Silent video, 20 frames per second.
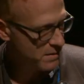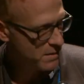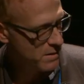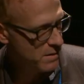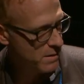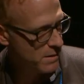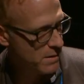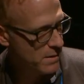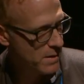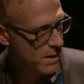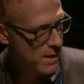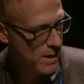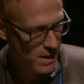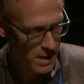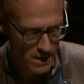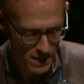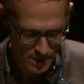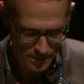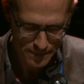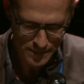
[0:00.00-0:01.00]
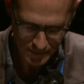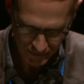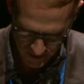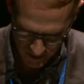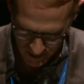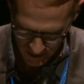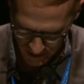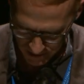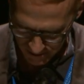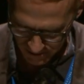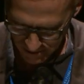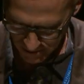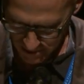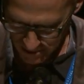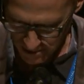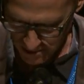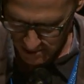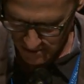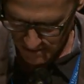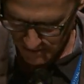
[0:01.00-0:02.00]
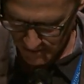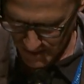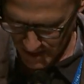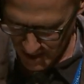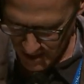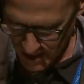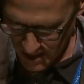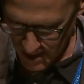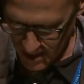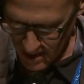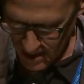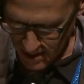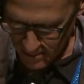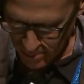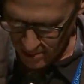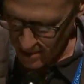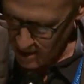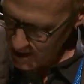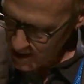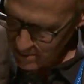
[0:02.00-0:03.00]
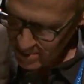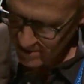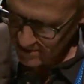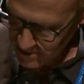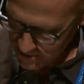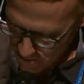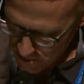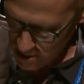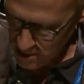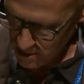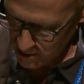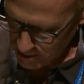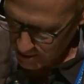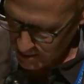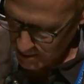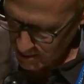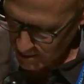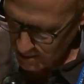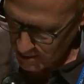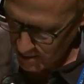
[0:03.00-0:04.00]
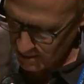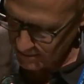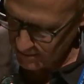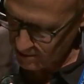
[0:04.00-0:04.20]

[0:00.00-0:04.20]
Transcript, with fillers: did 50 years ago perhaps the mark of a